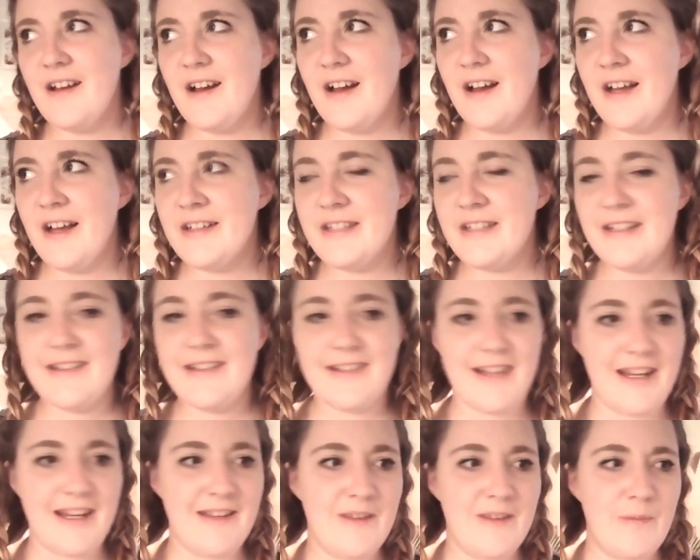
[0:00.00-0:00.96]
I didn't
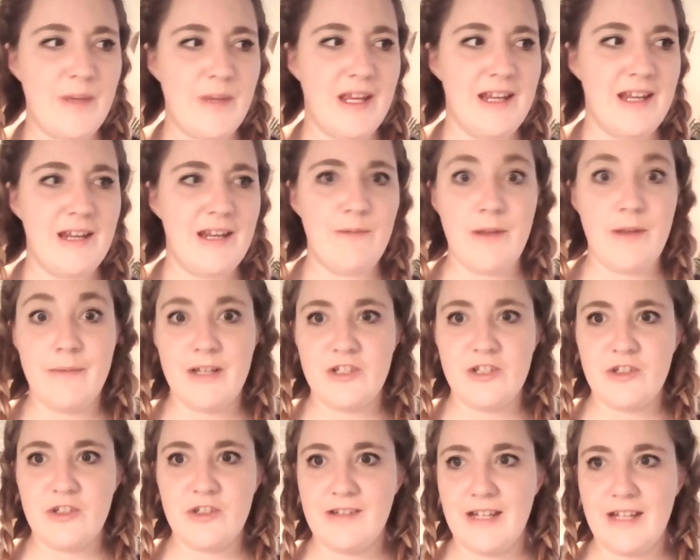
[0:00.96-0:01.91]
say in the beginning, maybe I
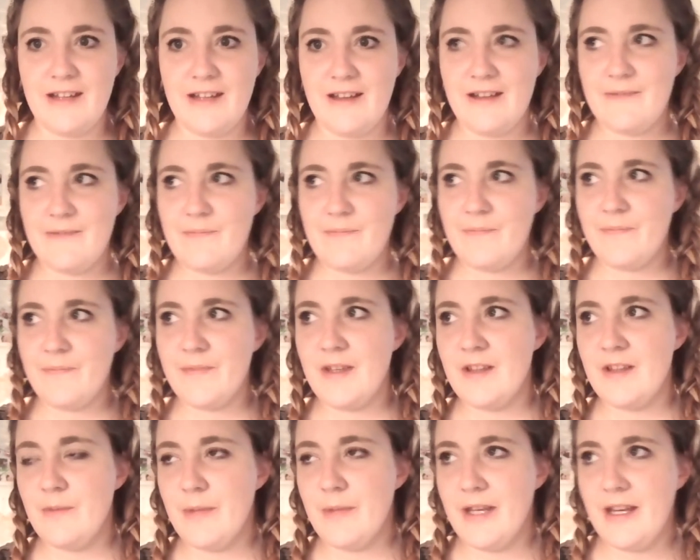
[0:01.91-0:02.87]
should say that in
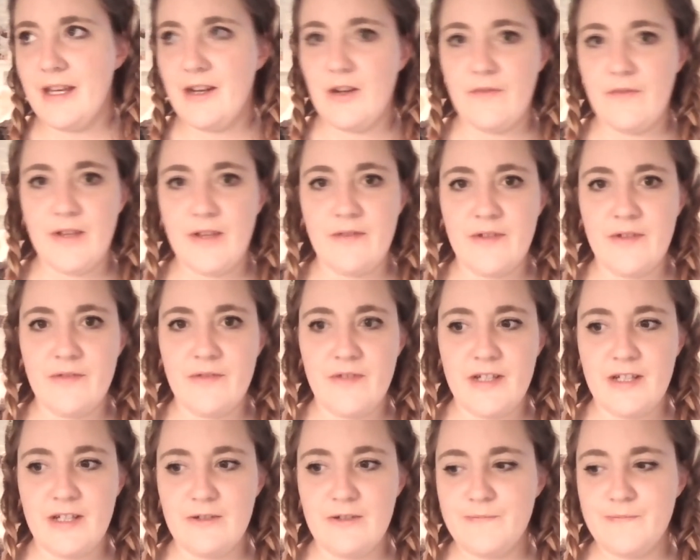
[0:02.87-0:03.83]
the beginning of every
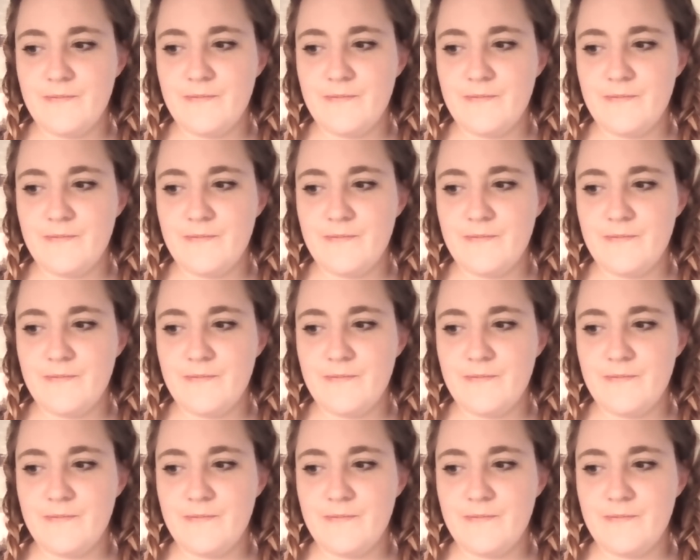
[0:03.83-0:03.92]
video.